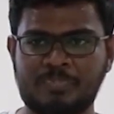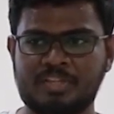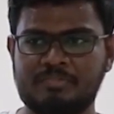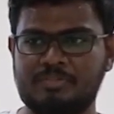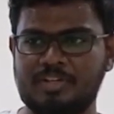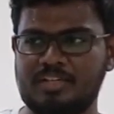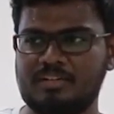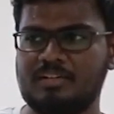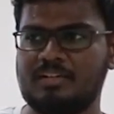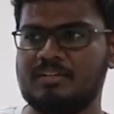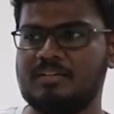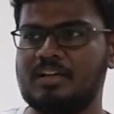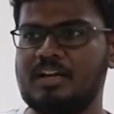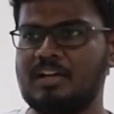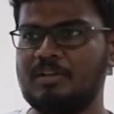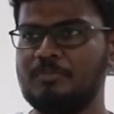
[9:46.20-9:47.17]

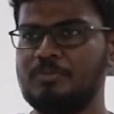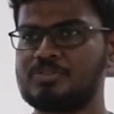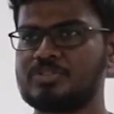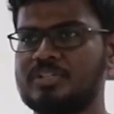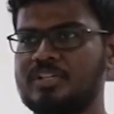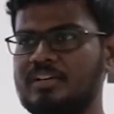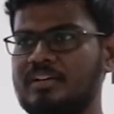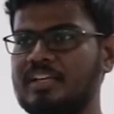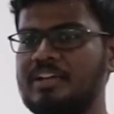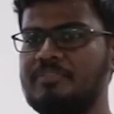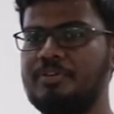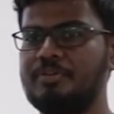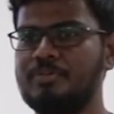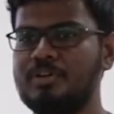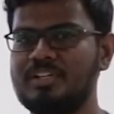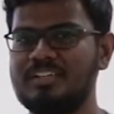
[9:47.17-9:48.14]
where almost
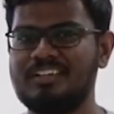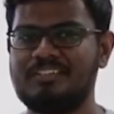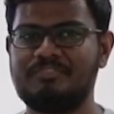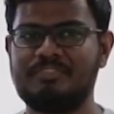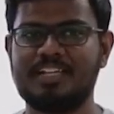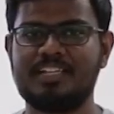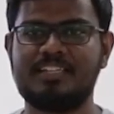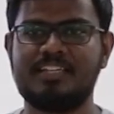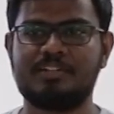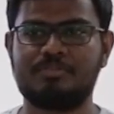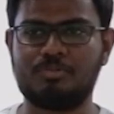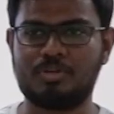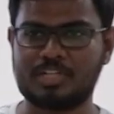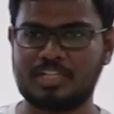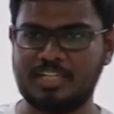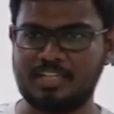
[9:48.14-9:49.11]
everyone, while they are
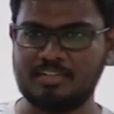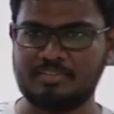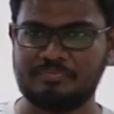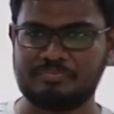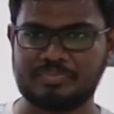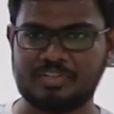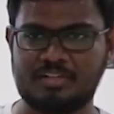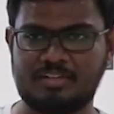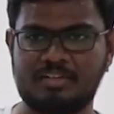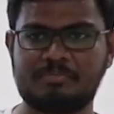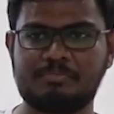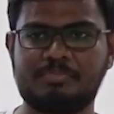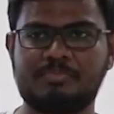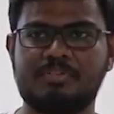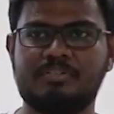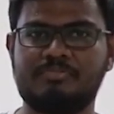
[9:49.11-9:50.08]
working
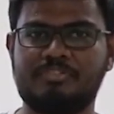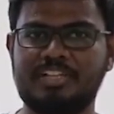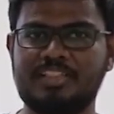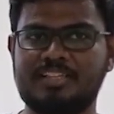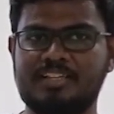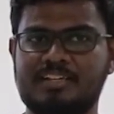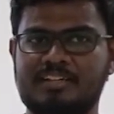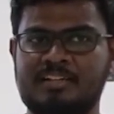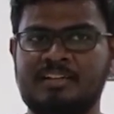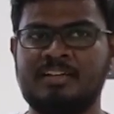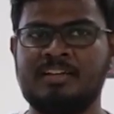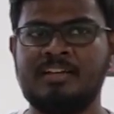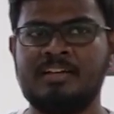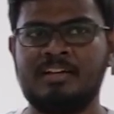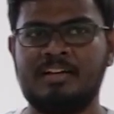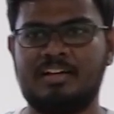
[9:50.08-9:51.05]
or while they are
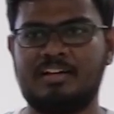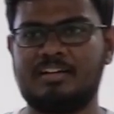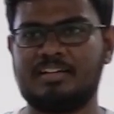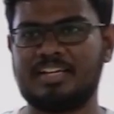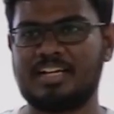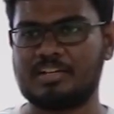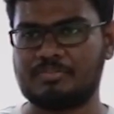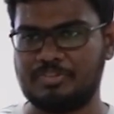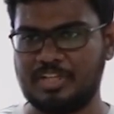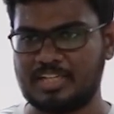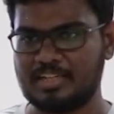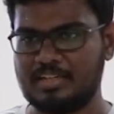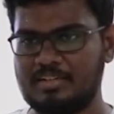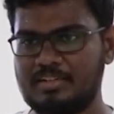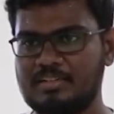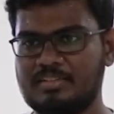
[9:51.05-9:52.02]
on a
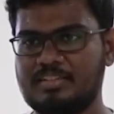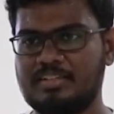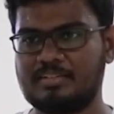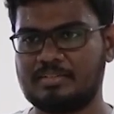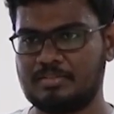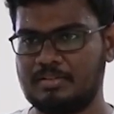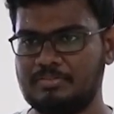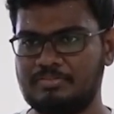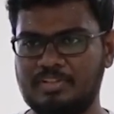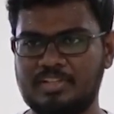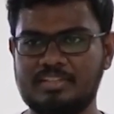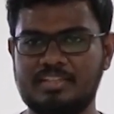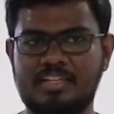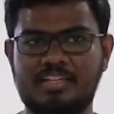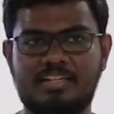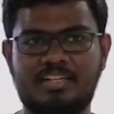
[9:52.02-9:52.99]
weekend, they are
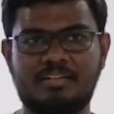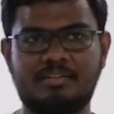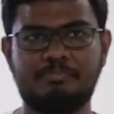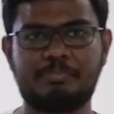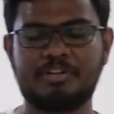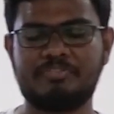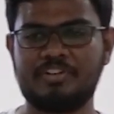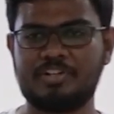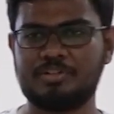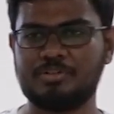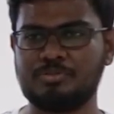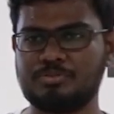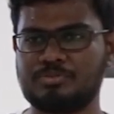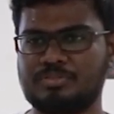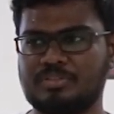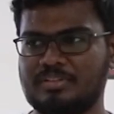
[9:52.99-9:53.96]
surfing, they prefer to
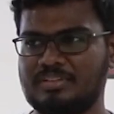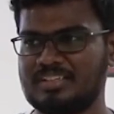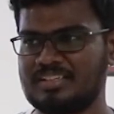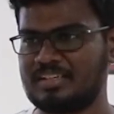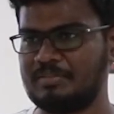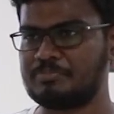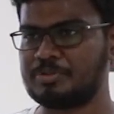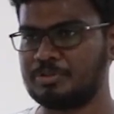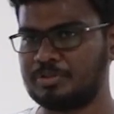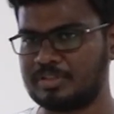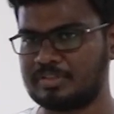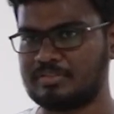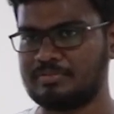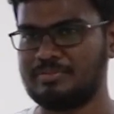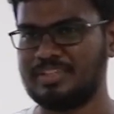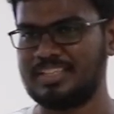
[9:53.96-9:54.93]
use
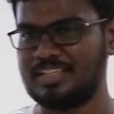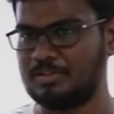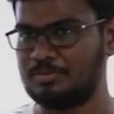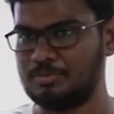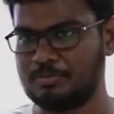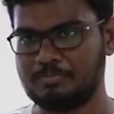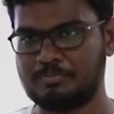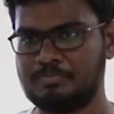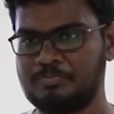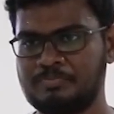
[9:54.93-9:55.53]
computers when they are home.